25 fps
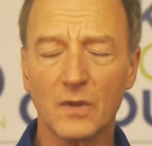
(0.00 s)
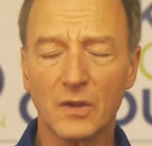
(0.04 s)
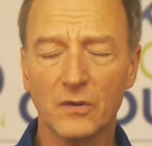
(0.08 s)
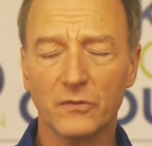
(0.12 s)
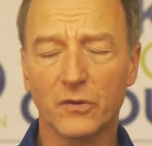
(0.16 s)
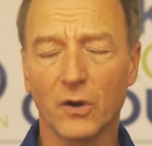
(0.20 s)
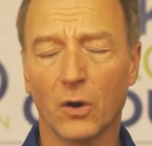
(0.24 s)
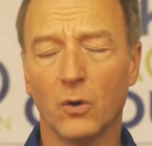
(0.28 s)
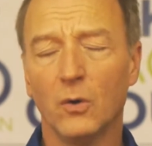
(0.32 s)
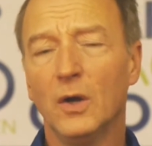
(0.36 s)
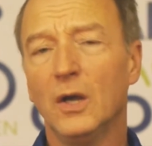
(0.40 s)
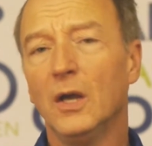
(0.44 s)

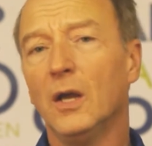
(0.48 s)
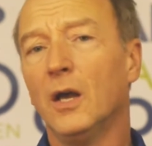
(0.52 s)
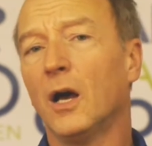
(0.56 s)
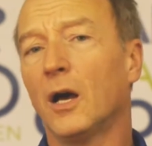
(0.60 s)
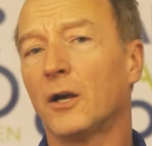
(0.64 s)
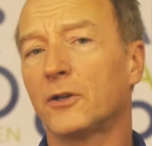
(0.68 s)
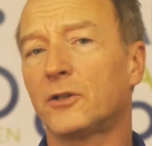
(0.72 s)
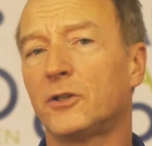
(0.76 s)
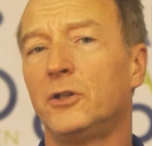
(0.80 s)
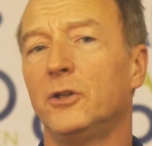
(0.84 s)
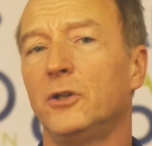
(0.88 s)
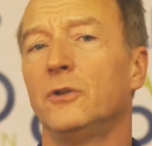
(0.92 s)
So
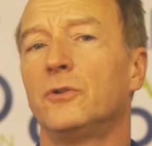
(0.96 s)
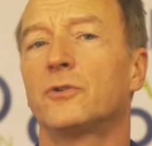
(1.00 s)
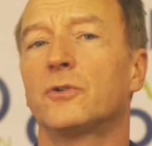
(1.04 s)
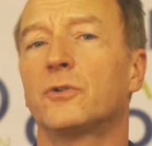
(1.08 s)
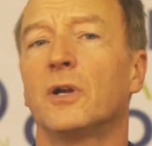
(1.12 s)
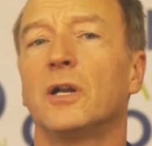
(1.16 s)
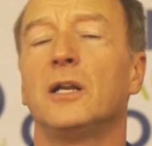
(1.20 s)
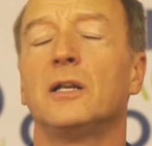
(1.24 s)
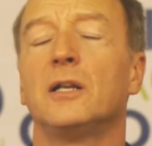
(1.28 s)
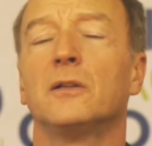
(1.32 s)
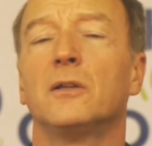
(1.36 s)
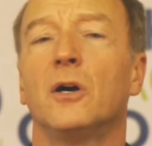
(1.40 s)
acute
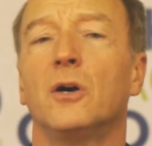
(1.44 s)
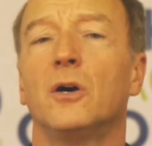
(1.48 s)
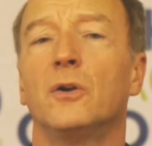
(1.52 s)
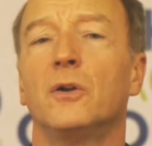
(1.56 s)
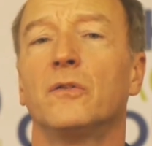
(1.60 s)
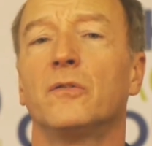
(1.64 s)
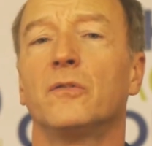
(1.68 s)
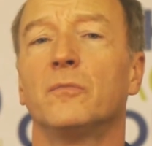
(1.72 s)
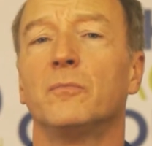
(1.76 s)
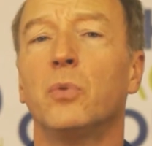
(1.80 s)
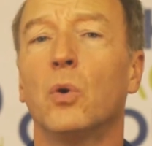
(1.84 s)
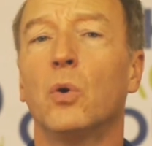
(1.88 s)
training load
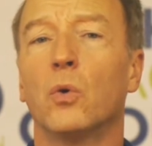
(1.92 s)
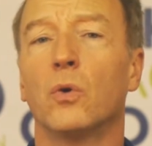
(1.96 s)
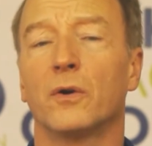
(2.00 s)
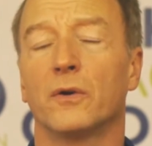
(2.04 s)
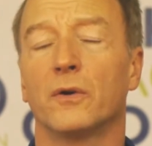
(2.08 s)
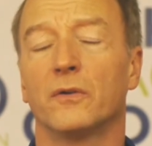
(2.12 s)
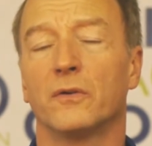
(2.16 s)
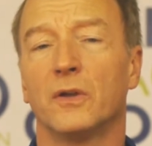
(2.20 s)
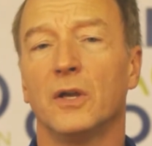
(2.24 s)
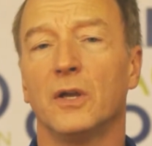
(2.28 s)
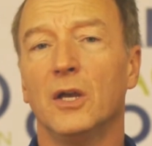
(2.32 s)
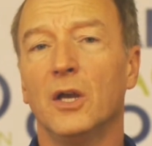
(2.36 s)
is
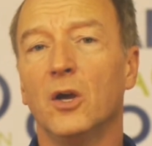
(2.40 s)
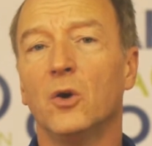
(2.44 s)
important.